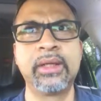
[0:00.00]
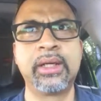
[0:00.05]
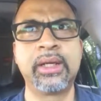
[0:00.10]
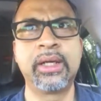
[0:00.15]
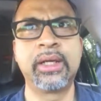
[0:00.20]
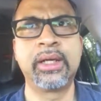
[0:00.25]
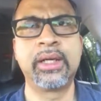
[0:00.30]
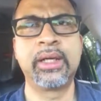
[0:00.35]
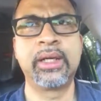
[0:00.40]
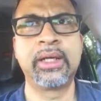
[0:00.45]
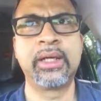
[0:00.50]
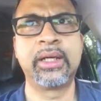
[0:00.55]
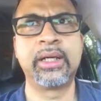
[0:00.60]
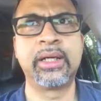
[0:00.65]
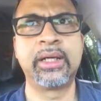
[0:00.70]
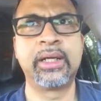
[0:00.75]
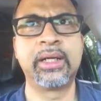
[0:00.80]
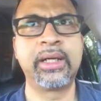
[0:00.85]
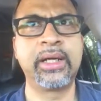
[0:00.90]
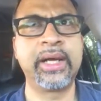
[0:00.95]

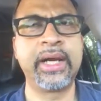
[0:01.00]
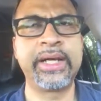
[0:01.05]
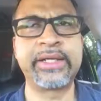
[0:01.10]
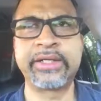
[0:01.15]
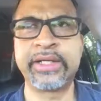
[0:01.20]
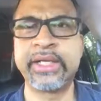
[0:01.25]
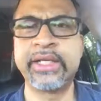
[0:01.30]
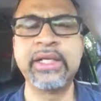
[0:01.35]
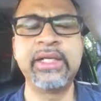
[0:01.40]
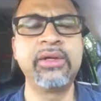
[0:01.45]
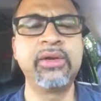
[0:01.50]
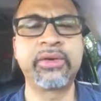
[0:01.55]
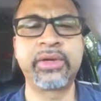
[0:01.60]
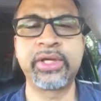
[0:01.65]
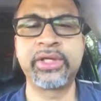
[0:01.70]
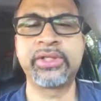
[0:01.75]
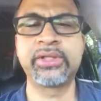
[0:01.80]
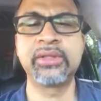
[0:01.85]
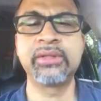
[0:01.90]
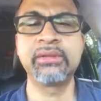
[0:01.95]
at any
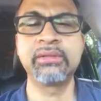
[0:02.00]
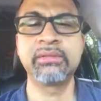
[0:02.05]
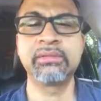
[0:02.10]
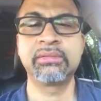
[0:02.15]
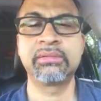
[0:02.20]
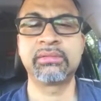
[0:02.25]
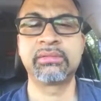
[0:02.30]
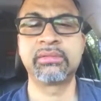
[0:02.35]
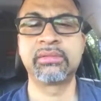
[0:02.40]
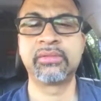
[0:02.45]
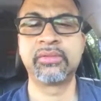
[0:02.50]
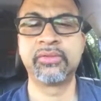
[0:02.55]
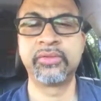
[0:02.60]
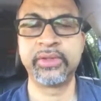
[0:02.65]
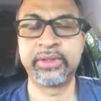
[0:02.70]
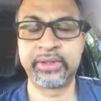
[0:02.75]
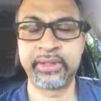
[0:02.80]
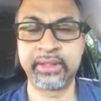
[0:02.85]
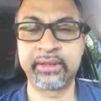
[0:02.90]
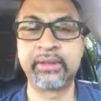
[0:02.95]
location
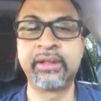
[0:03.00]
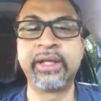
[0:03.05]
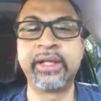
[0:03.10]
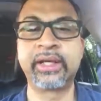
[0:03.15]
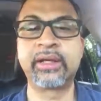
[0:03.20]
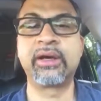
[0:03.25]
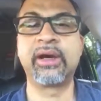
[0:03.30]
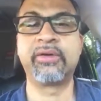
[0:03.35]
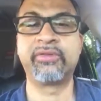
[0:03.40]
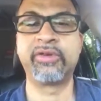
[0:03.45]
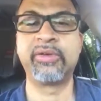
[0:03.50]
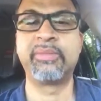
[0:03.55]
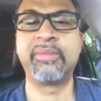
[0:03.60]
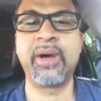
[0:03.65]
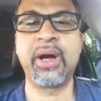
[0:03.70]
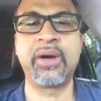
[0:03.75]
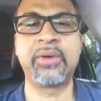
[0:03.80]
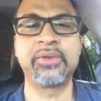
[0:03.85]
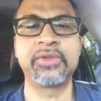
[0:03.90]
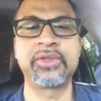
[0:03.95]
with the click of a
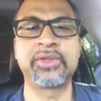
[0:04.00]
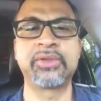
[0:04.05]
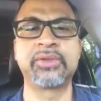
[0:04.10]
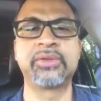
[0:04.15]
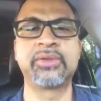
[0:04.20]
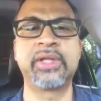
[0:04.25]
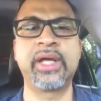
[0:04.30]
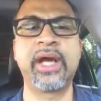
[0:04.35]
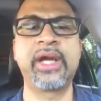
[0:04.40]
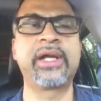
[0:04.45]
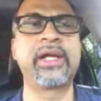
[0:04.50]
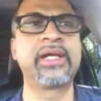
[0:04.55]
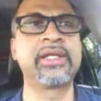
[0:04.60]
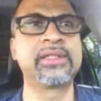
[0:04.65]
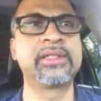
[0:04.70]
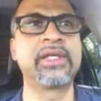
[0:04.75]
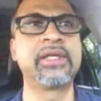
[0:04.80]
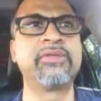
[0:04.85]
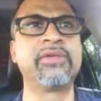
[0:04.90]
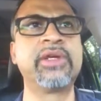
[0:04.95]
mouse. So that
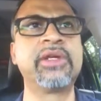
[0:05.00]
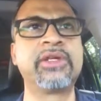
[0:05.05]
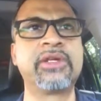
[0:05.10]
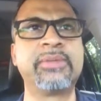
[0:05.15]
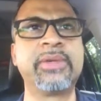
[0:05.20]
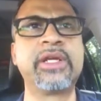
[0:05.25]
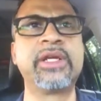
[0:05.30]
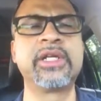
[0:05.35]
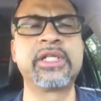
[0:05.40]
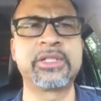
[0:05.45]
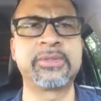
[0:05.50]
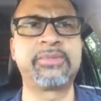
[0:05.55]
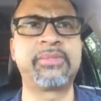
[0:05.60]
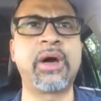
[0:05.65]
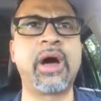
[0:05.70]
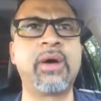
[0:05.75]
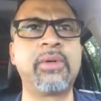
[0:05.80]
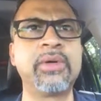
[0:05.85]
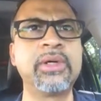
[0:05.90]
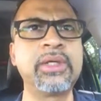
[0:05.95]
has given tremendous
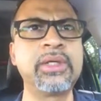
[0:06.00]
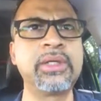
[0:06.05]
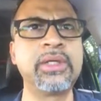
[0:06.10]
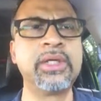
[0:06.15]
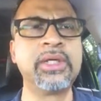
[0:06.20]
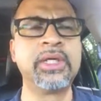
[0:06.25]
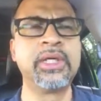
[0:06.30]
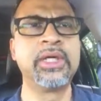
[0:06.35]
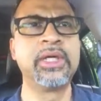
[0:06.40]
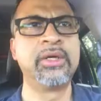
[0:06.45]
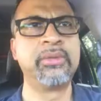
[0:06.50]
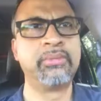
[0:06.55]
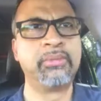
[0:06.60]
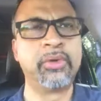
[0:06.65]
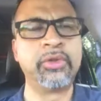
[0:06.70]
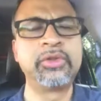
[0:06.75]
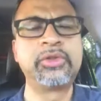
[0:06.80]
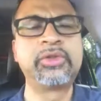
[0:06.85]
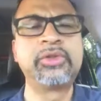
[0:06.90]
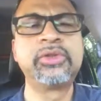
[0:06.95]
power
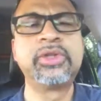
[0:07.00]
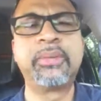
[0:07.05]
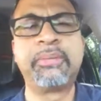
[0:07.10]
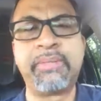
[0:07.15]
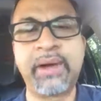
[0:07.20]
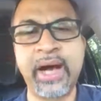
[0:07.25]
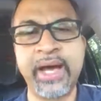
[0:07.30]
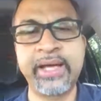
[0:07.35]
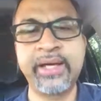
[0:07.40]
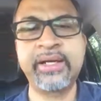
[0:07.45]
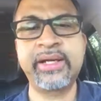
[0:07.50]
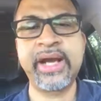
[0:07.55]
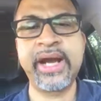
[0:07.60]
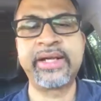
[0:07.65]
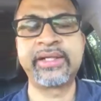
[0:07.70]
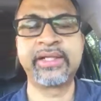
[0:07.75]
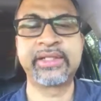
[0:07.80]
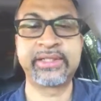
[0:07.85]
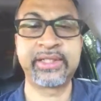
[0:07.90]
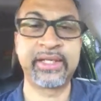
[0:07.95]
both to the buyer
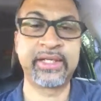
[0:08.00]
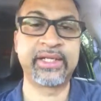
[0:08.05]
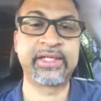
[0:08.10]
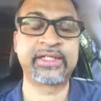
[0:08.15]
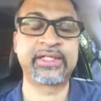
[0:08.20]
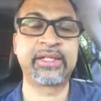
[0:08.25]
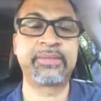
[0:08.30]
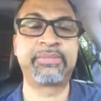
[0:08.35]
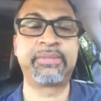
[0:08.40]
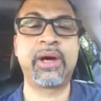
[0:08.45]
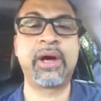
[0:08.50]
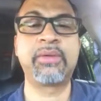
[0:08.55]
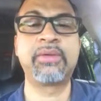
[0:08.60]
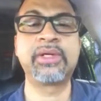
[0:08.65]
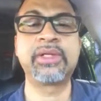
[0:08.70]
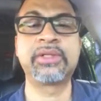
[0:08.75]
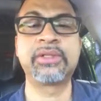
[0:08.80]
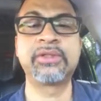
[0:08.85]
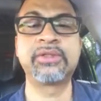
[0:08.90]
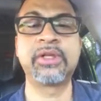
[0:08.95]
and the sellers. The
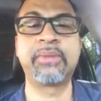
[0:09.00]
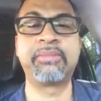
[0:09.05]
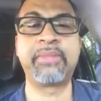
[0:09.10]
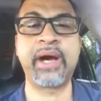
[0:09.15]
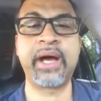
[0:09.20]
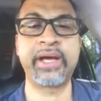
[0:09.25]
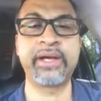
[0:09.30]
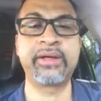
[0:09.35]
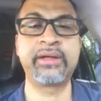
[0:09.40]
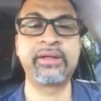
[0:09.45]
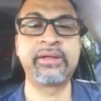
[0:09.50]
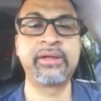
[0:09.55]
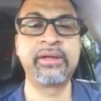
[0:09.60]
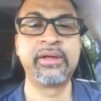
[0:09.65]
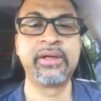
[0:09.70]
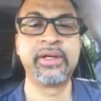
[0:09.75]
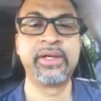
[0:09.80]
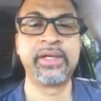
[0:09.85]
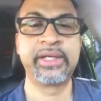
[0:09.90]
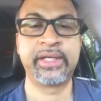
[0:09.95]
power to the buyer
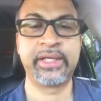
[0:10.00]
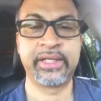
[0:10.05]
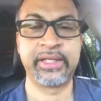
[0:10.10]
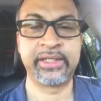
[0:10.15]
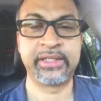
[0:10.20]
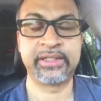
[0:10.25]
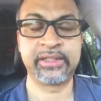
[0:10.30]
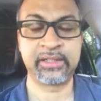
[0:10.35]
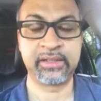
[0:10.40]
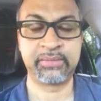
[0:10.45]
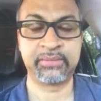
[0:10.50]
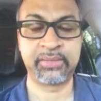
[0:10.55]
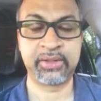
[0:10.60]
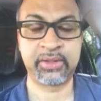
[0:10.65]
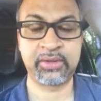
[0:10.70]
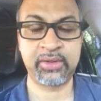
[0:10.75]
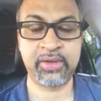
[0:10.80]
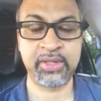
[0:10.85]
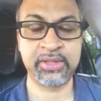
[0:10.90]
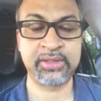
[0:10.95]
is
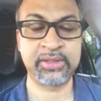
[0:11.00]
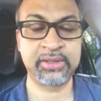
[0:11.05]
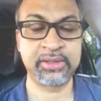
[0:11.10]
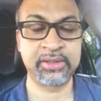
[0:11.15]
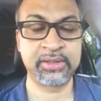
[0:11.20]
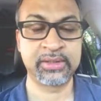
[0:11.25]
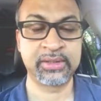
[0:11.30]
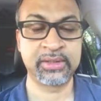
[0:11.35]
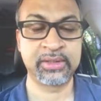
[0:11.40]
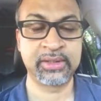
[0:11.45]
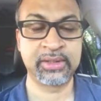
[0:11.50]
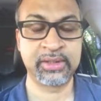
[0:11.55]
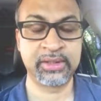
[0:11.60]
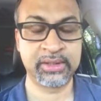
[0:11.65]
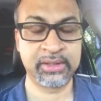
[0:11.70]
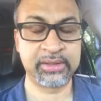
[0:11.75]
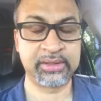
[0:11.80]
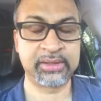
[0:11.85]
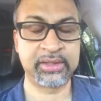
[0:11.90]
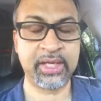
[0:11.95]

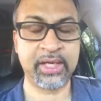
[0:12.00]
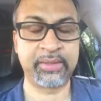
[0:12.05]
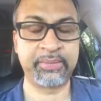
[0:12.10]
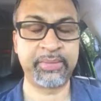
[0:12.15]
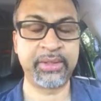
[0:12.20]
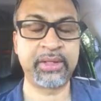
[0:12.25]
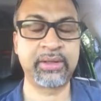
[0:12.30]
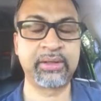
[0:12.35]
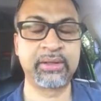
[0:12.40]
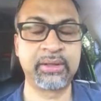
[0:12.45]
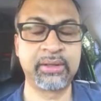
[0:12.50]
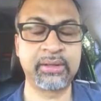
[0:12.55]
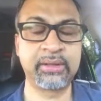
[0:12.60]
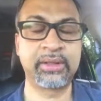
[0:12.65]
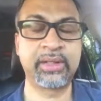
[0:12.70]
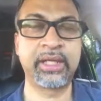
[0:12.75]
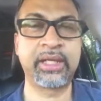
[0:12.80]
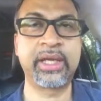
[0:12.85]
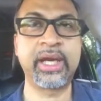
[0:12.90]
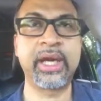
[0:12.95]
that
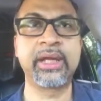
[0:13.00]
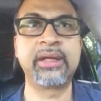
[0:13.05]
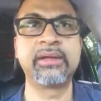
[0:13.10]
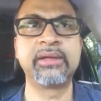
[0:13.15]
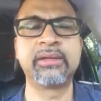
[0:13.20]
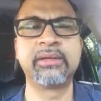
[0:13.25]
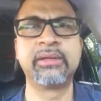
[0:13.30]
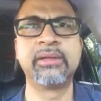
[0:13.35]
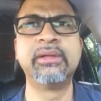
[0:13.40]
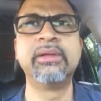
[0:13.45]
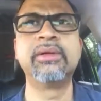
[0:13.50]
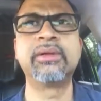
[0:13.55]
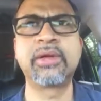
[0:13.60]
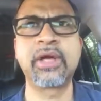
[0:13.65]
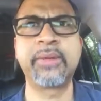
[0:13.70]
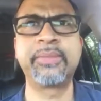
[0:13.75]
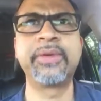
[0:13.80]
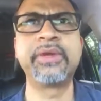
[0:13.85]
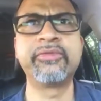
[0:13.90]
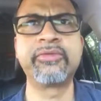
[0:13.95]
they can
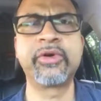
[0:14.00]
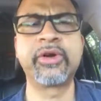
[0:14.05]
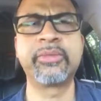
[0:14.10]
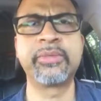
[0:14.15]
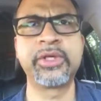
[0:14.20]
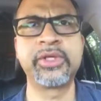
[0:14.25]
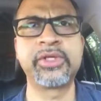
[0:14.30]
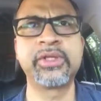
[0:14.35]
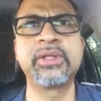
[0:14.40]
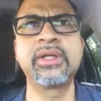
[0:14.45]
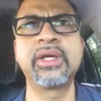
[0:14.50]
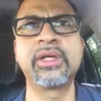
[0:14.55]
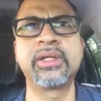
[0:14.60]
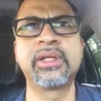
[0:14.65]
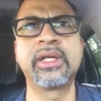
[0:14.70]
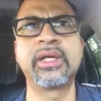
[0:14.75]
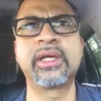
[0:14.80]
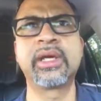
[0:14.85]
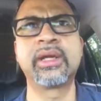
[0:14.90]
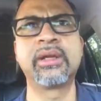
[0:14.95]
look up information
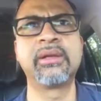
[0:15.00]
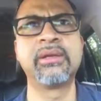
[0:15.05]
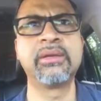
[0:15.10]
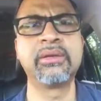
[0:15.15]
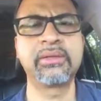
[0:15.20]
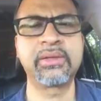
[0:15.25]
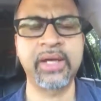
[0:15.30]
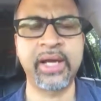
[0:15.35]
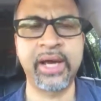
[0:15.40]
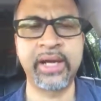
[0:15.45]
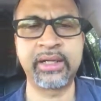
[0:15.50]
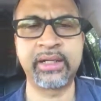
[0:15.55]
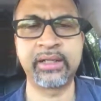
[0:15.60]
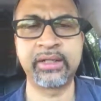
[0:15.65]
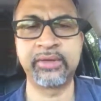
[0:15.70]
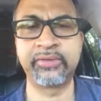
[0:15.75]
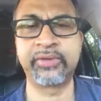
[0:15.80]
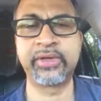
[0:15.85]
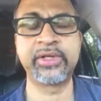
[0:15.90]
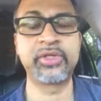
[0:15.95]
and they can look at
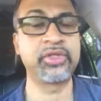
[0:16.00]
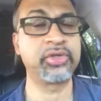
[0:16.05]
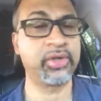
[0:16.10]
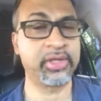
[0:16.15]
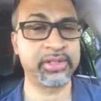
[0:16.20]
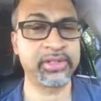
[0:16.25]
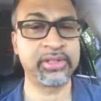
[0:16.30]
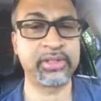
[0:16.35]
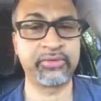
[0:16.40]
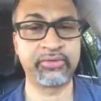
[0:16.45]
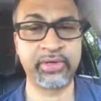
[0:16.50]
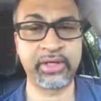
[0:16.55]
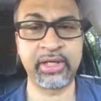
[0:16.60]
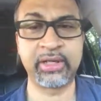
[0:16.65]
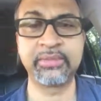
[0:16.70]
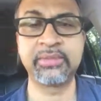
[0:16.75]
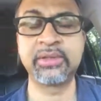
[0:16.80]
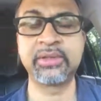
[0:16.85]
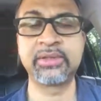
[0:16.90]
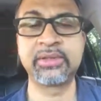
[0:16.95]
the different choices
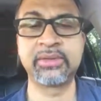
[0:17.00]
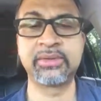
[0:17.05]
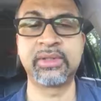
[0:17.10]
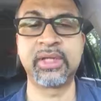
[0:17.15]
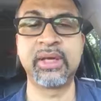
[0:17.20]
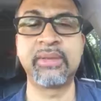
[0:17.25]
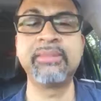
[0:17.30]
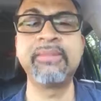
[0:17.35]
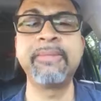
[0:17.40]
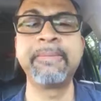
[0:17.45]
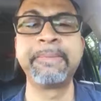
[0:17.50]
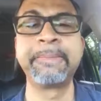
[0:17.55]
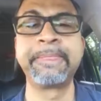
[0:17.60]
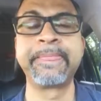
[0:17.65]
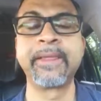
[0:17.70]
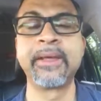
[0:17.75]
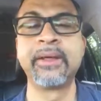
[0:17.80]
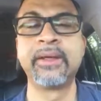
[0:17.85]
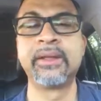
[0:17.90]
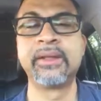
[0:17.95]
available to them.
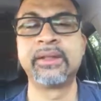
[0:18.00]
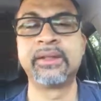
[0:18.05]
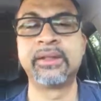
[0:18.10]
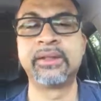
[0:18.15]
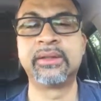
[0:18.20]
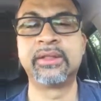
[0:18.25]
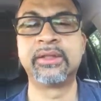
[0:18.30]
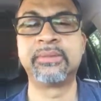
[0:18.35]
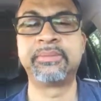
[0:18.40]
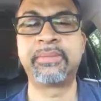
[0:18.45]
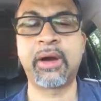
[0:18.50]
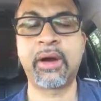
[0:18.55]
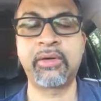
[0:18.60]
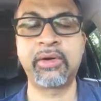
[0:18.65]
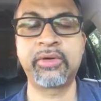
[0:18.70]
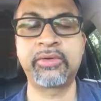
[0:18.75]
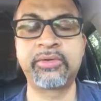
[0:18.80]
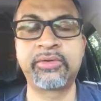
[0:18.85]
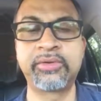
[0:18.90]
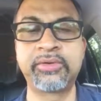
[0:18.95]
The
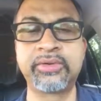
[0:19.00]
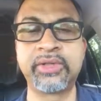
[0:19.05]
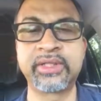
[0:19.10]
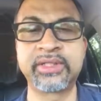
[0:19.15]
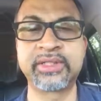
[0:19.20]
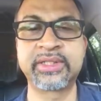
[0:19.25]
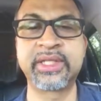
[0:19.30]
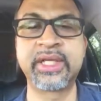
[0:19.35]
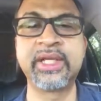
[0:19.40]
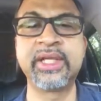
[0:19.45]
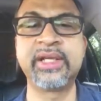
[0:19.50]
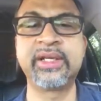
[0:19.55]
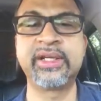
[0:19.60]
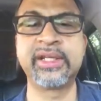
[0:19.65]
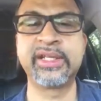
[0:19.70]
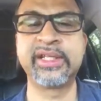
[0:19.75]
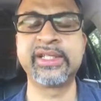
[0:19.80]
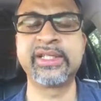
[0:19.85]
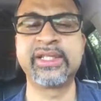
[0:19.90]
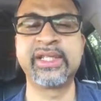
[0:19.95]
power to the seller
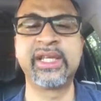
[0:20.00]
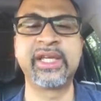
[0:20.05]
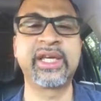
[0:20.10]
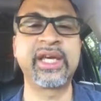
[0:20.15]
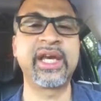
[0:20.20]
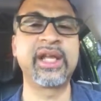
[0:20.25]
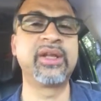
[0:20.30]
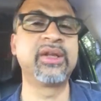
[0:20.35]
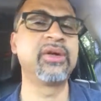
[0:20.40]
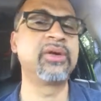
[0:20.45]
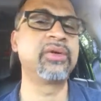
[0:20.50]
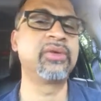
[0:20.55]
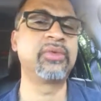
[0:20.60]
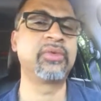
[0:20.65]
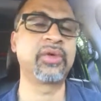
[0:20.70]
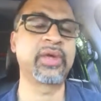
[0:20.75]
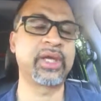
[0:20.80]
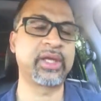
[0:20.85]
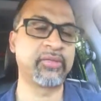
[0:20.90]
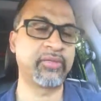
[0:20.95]
is they can
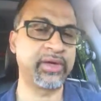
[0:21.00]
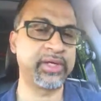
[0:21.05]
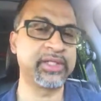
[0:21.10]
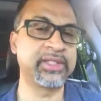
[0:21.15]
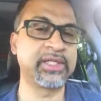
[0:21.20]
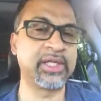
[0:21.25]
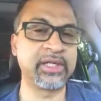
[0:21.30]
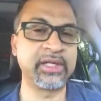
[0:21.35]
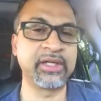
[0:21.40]
know, okay, which